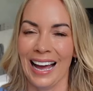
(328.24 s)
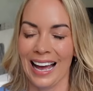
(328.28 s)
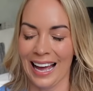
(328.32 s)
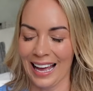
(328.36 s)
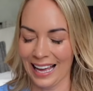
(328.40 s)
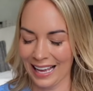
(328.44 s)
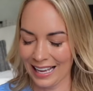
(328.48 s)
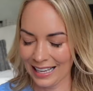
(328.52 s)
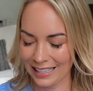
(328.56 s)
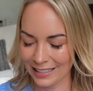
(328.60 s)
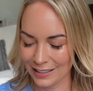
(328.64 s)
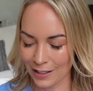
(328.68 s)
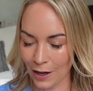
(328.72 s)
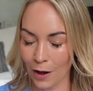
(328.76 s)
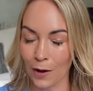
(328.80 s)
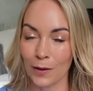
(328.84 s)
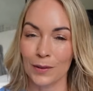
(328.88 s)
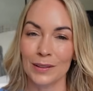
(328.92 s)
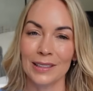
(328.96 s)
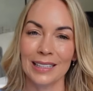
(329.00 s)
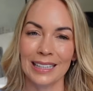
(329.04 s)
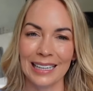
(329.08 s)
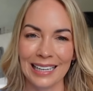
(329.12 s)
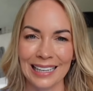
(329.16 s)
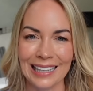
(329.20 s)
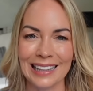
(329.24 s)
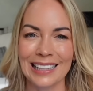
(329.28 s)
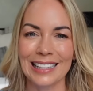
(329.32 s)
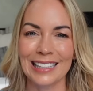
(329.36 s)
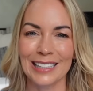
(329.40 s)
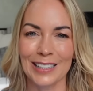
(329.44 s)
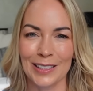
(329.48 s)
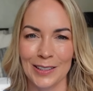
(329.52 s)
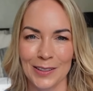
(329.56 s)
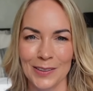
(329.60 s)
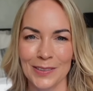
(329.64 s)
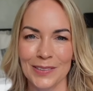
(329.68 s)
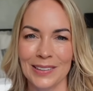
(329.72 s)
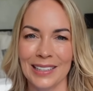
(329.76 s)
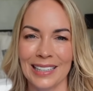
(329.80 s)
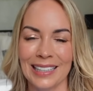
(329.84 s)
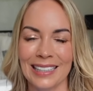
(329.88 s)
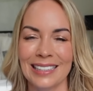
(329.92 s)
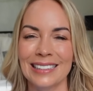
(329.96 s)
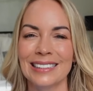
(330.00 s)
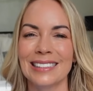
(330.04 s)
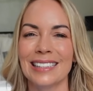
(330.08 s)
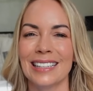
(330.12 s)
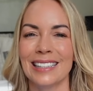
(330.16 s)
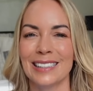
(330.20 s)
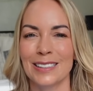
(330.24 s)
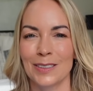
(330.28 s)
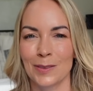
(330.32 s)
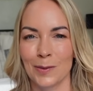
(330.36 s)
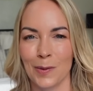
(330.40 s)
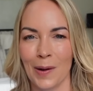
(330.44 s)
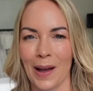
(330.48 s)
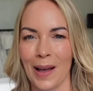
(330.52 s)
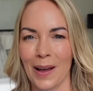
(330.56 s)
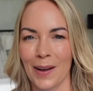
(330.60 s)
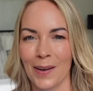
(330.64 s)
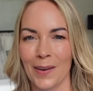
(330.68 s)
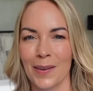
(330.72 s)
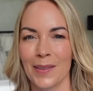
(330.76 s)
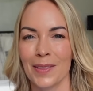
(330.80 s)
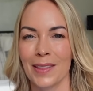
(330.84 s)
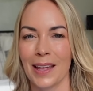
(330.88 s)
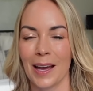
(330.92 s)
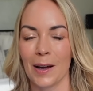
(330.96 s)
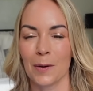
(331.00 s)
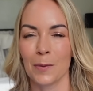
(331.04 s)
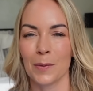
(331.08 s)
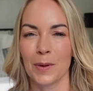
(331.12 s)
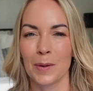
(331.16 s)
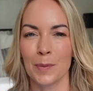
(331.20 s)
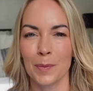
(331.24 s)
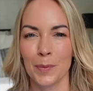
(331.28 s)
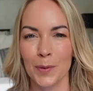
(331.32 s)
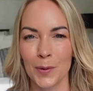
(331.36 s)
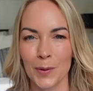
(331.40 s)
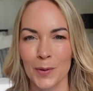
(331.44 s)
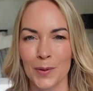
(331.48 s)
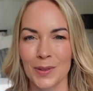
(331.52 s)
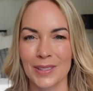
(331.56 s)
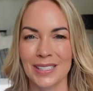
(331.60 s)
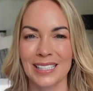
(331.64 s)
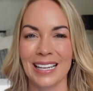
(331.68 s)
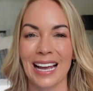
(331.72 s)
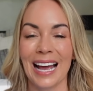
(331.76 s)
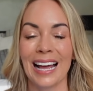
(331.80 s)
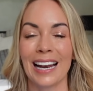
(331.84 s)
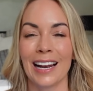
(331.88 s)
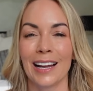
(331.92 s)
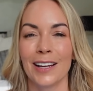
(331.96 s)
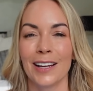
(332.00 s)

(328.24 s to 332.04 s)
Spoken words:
and I'll link the unit as well that we bought. And